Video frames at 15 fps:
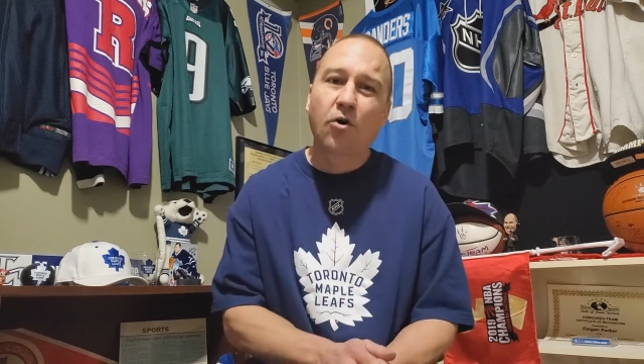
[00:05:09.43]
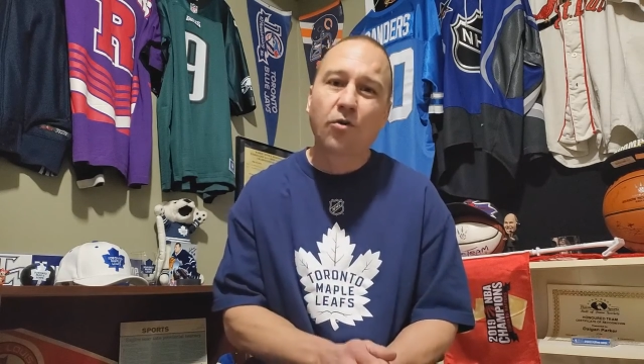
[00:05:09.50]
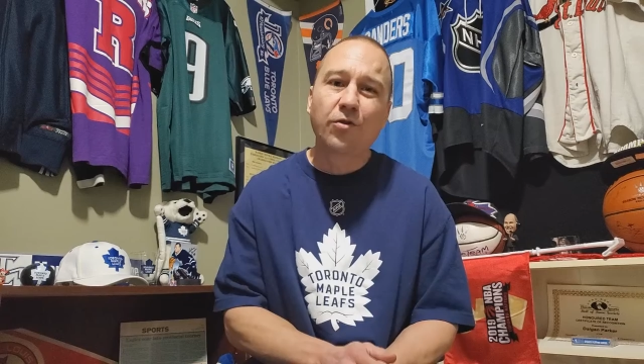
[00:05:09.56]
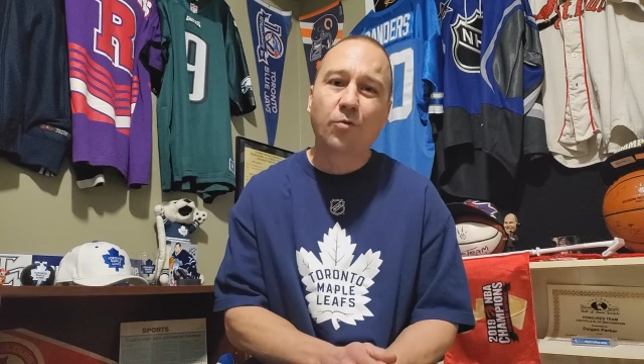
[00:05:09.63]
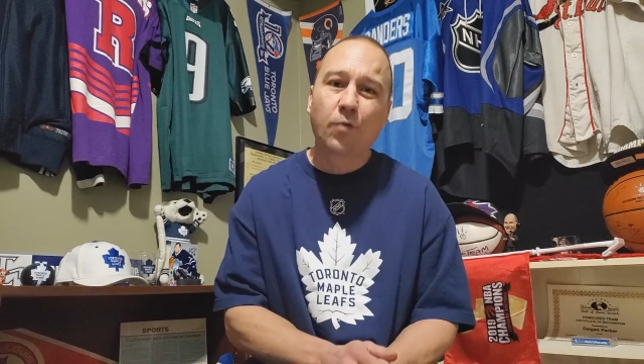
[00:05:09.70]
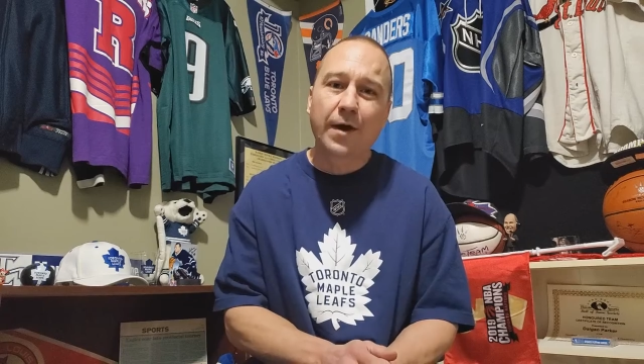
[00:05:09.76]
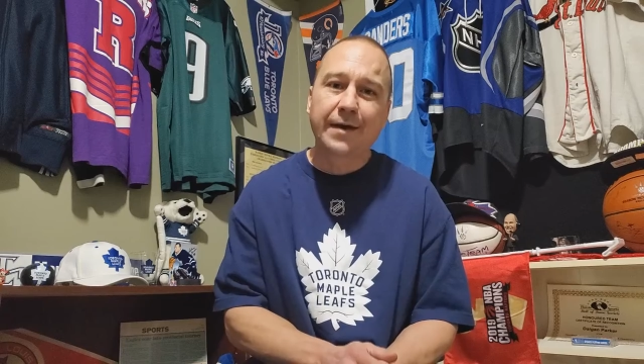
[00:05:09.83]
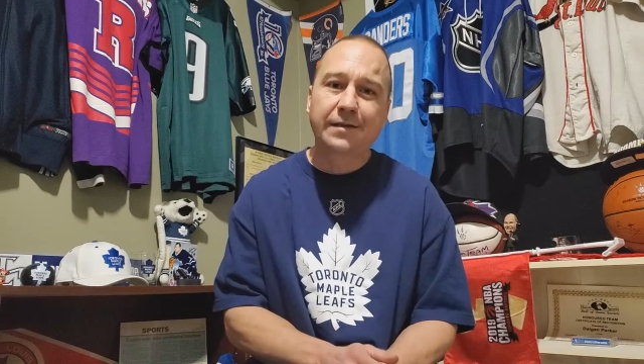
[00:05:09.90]
all
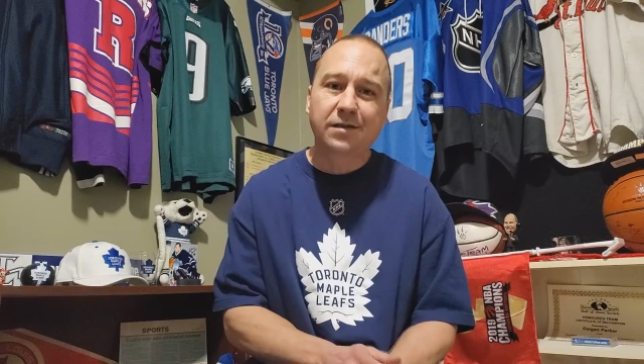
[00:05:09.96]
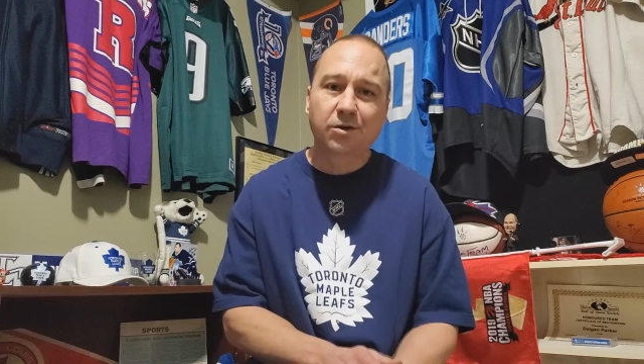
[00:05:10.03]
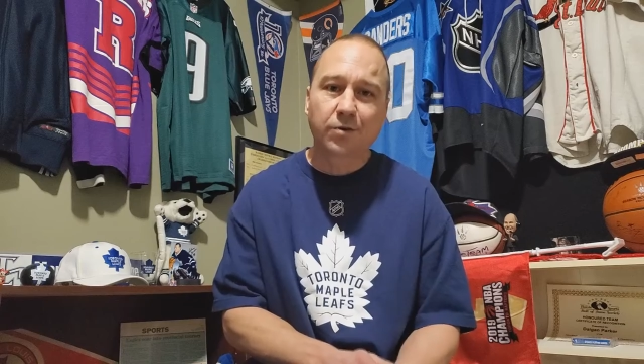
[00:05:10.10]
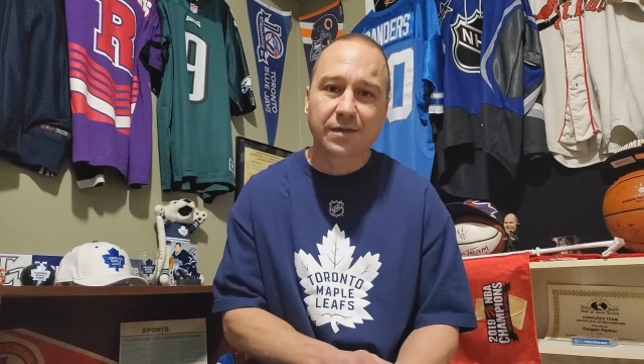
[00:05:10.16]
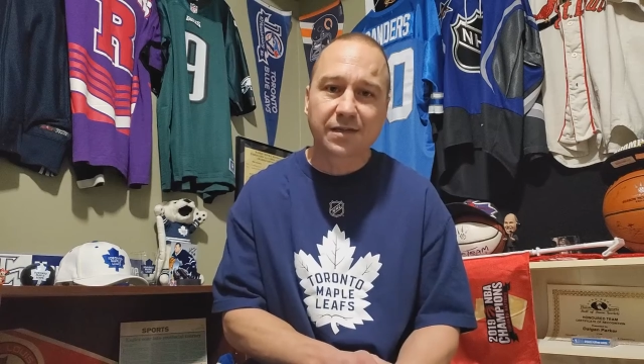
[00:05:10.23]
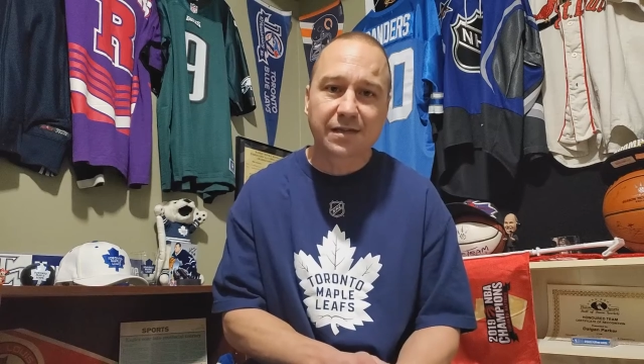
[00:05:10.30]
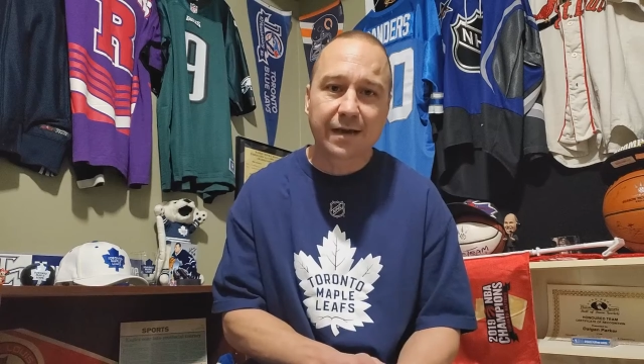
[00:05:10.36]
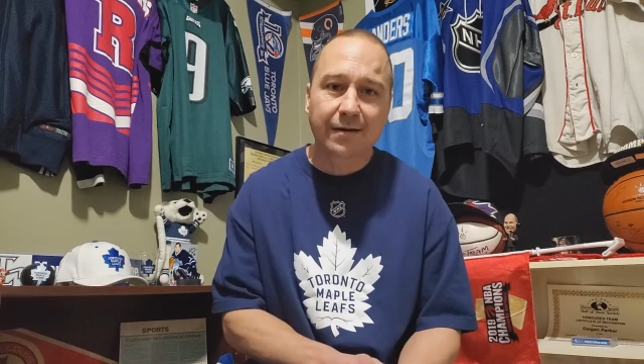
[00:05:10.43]
the way to
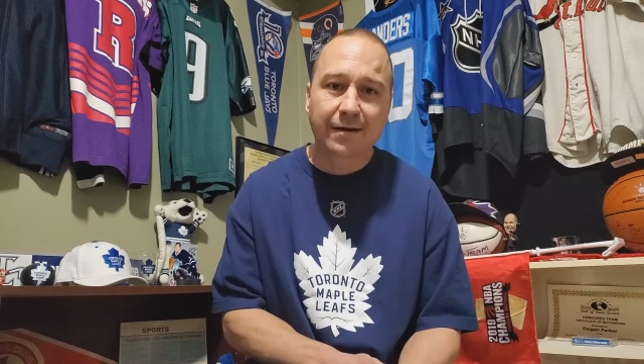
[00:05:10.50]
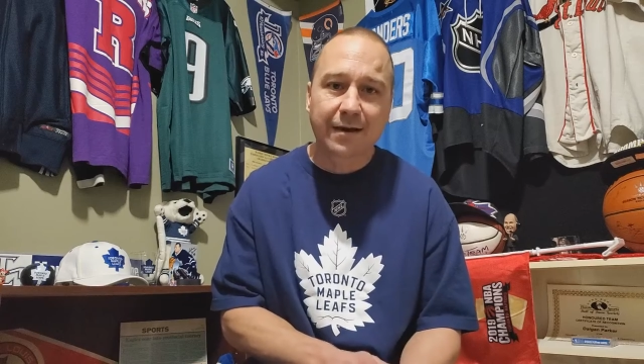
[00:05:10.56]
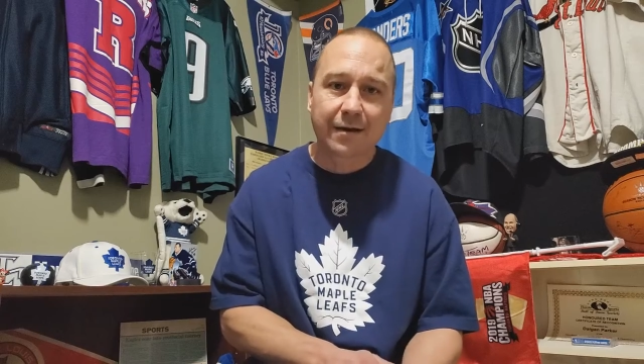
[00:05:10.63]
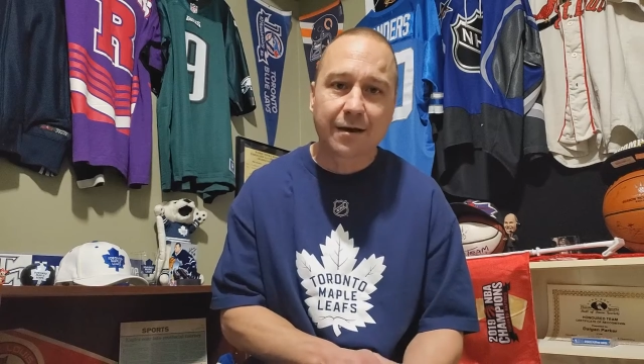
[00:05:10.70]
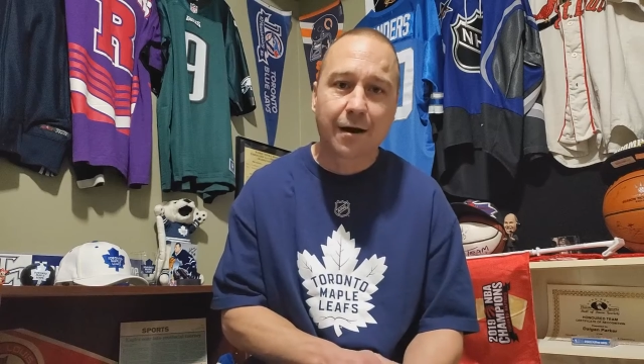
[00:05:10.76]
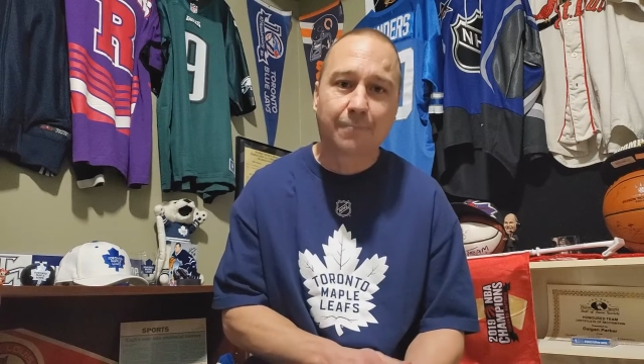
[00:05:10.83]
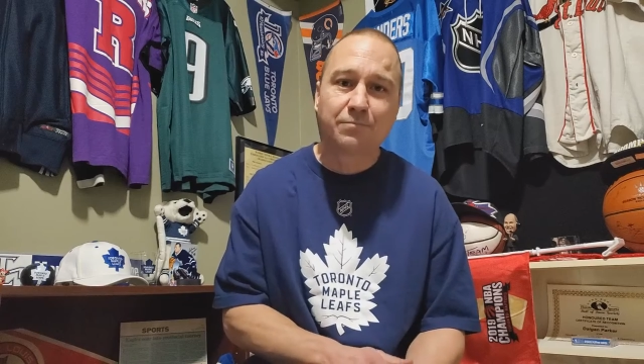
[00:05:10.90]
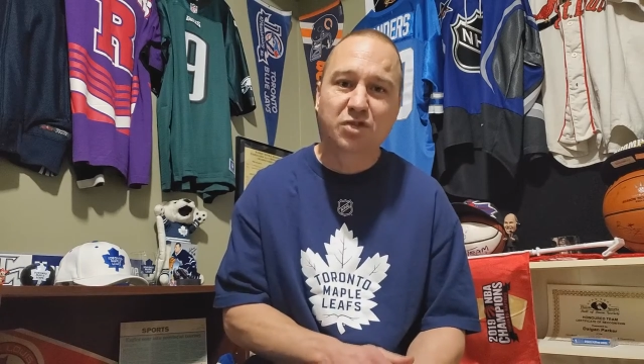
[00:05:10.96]
a Stanley
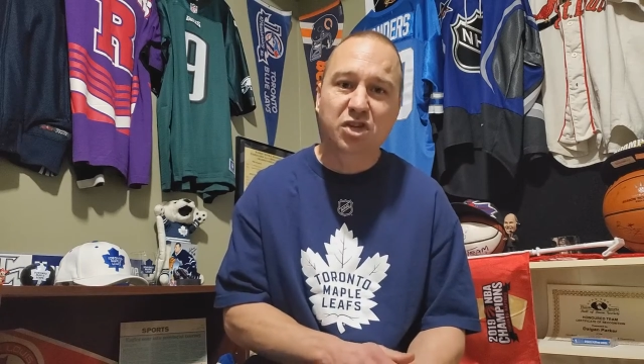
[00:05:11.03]
Cup